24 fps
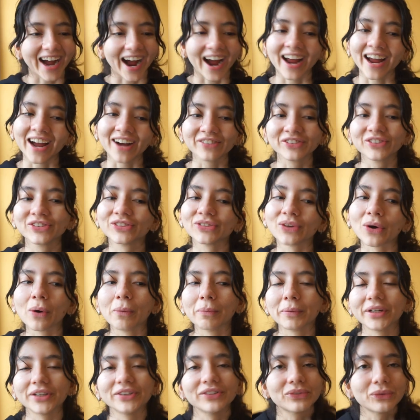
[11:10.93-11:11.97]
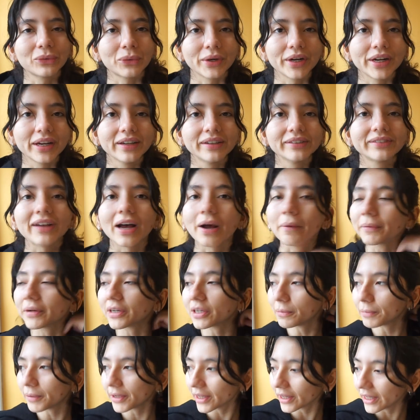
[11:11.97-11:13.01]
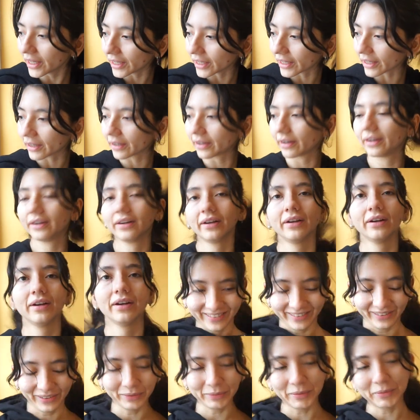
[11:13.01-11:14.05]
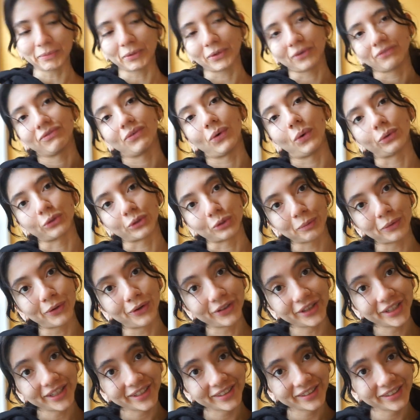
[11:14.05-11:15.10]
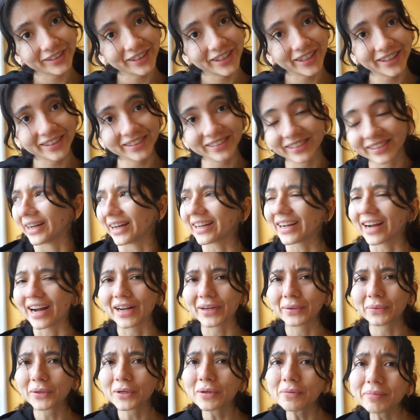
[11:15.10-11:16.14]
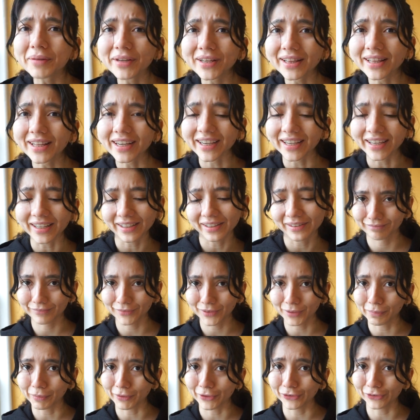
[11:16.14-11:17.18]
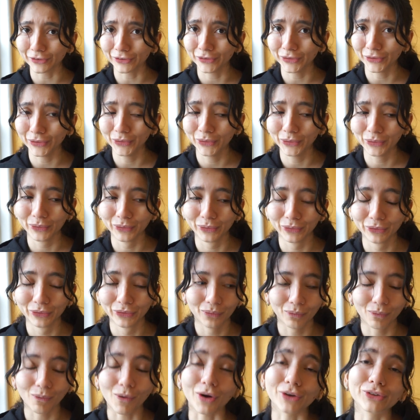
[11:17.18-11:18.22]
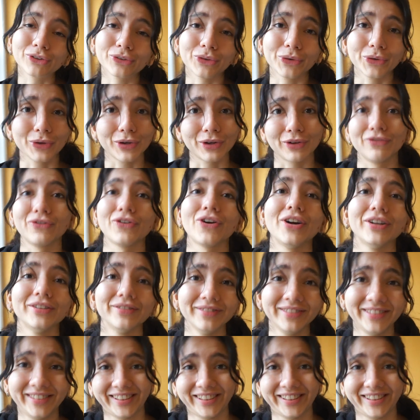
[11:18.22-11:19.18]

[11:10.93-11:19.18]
I have so many stories. I'm gonna be like a little bit more vulnerable on the internet. I kind of want to be like the person who walks so you can run.